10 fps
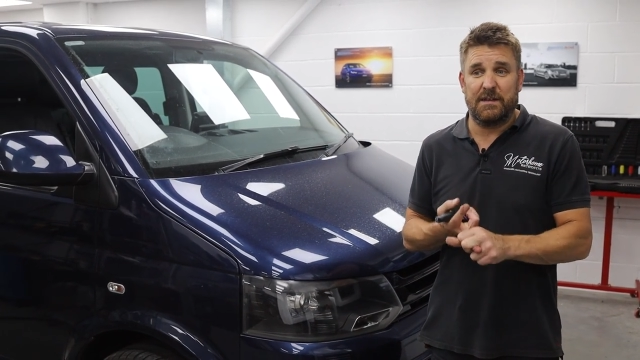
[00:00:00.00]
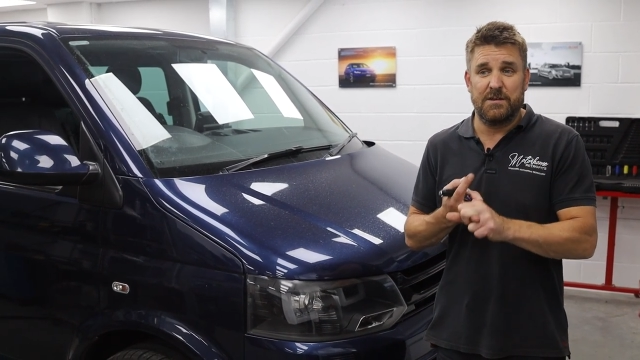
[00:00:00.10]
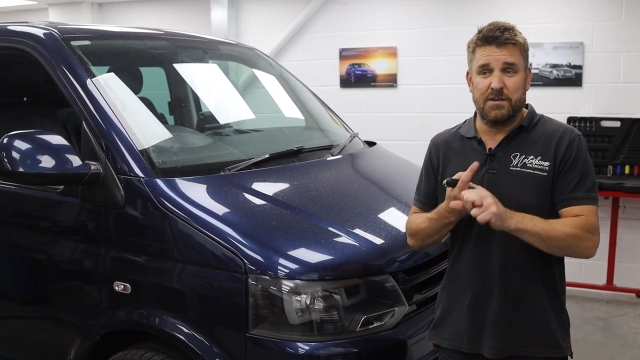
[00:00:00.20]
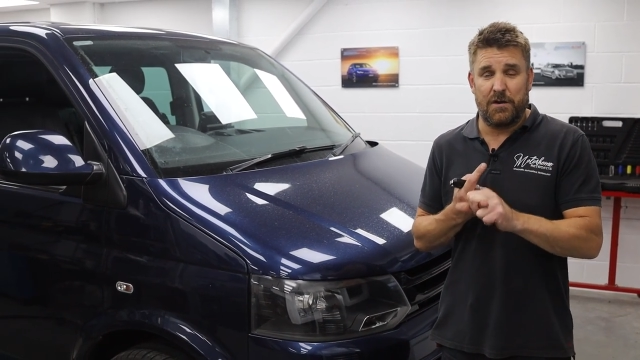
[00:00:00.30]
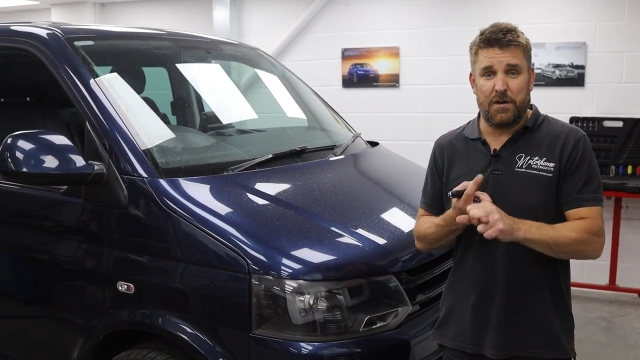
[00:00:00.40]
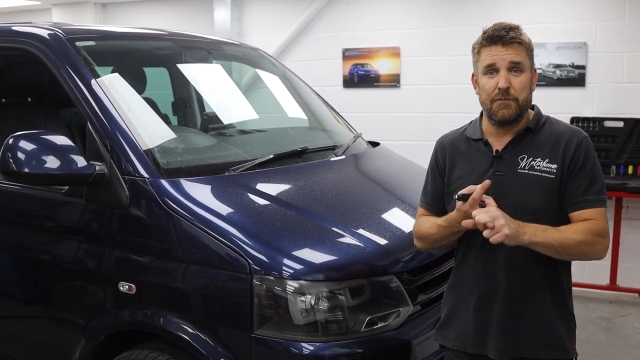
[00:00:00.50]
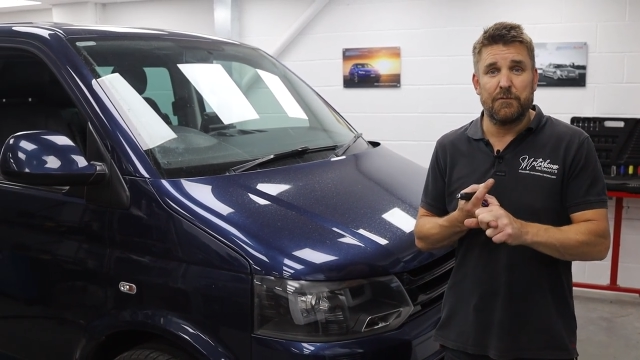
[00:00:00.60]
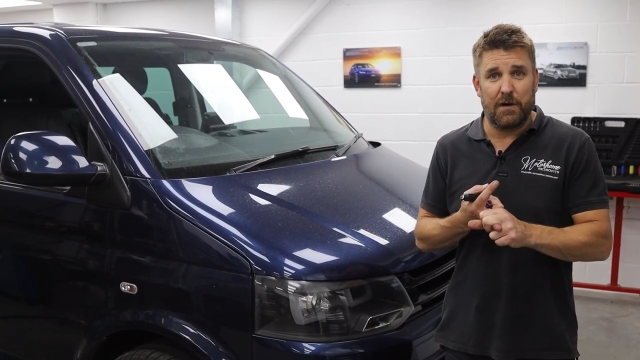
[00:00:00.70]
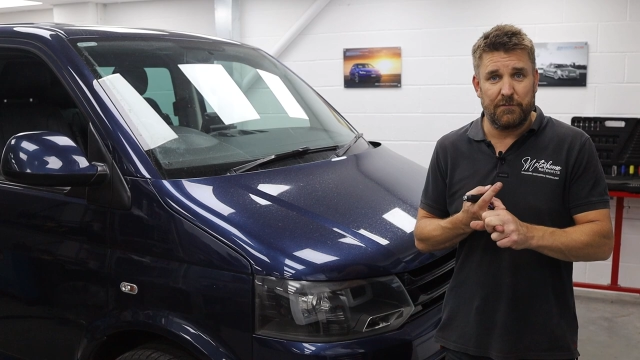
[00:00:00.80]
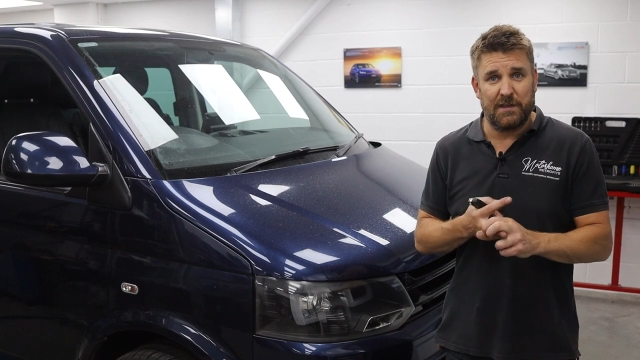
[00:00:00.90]

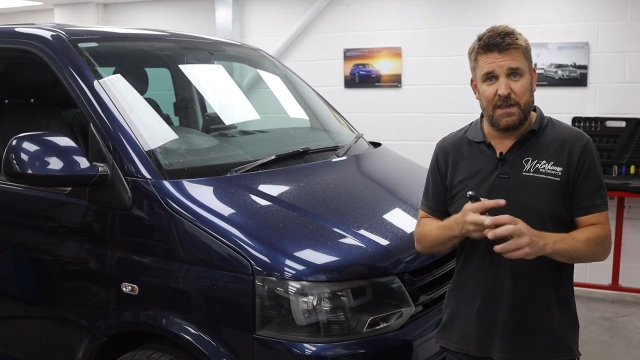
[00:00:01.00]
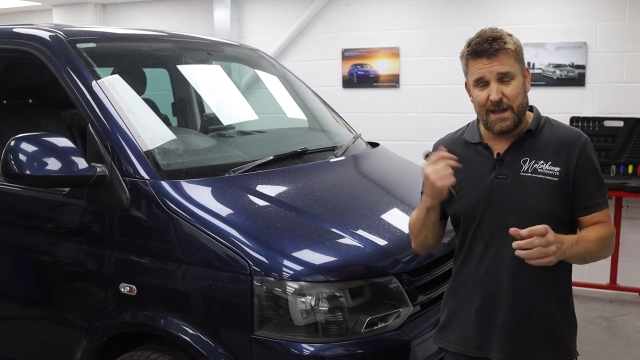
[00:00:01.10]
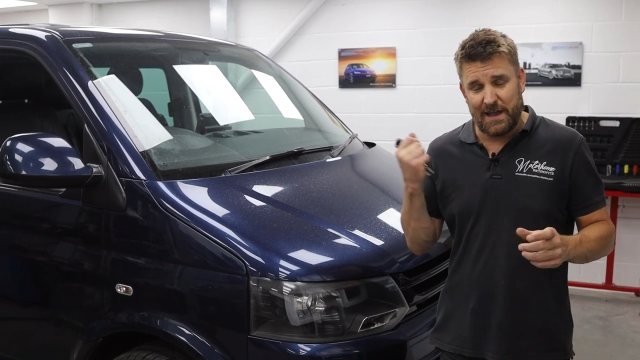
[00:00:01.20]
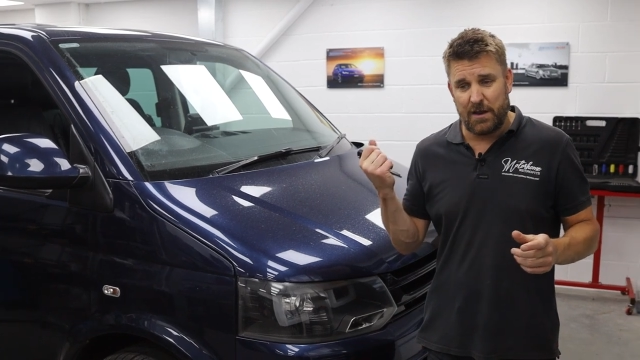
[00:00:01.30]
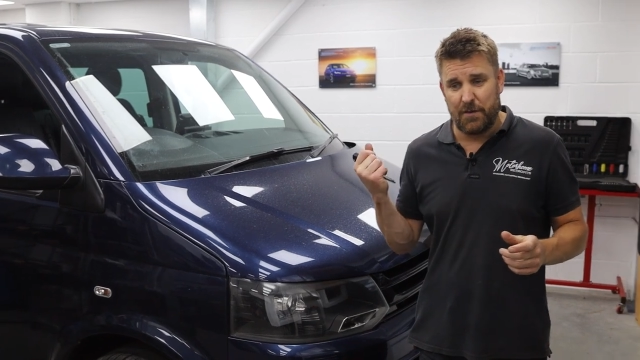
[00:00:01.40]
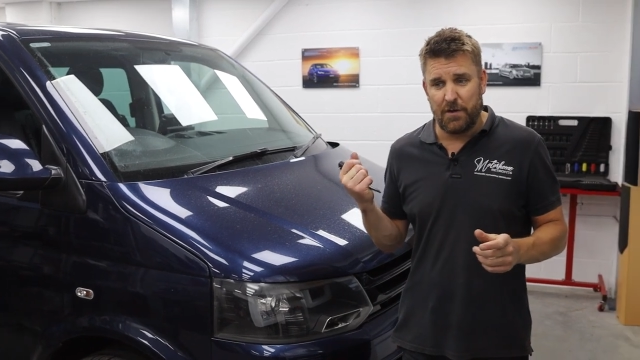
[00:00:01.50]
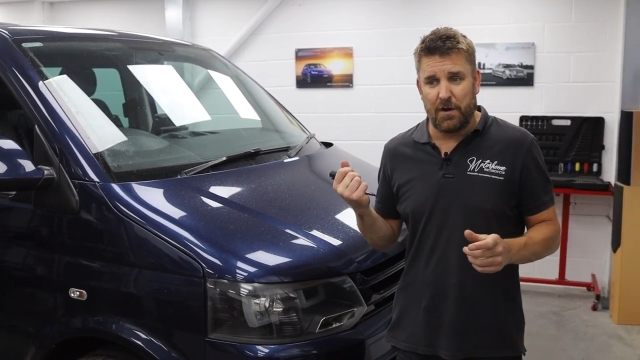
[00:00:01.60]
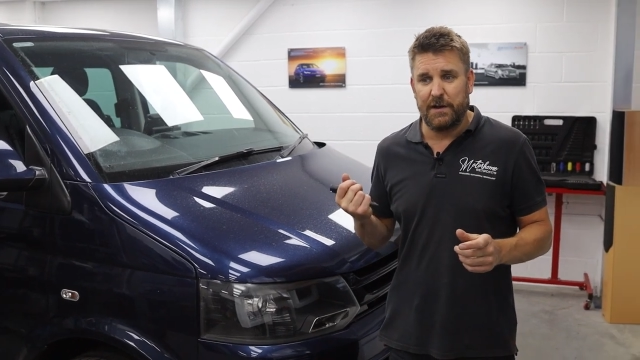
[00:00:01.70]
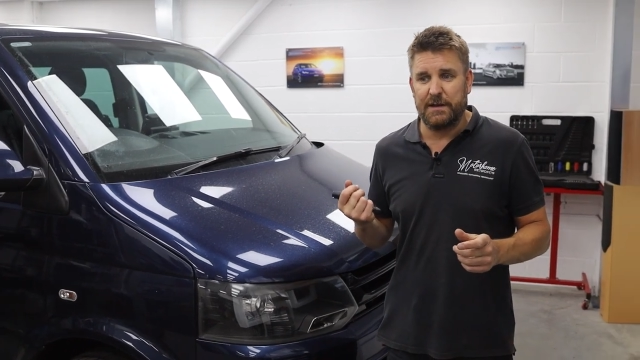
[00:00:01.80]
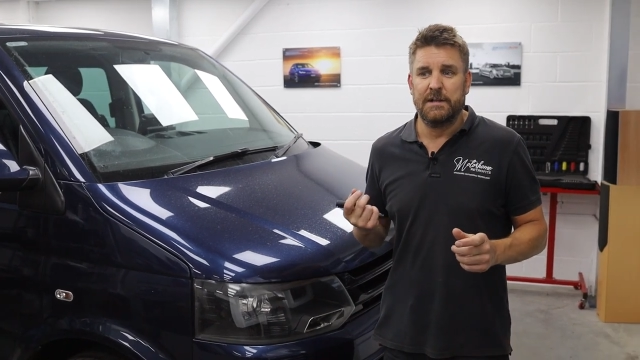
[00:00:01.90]
905D Halo
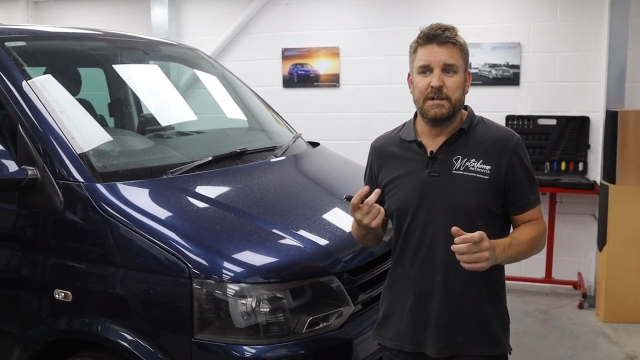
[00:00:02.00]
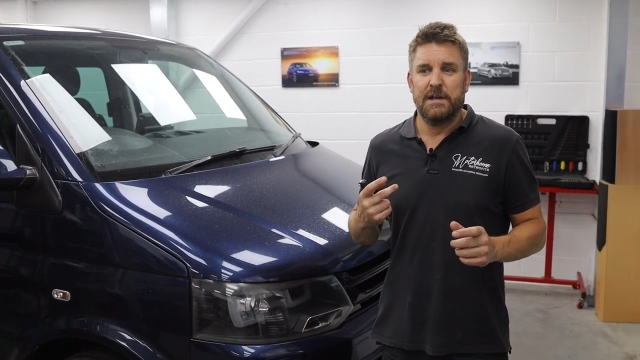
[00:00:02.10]
9,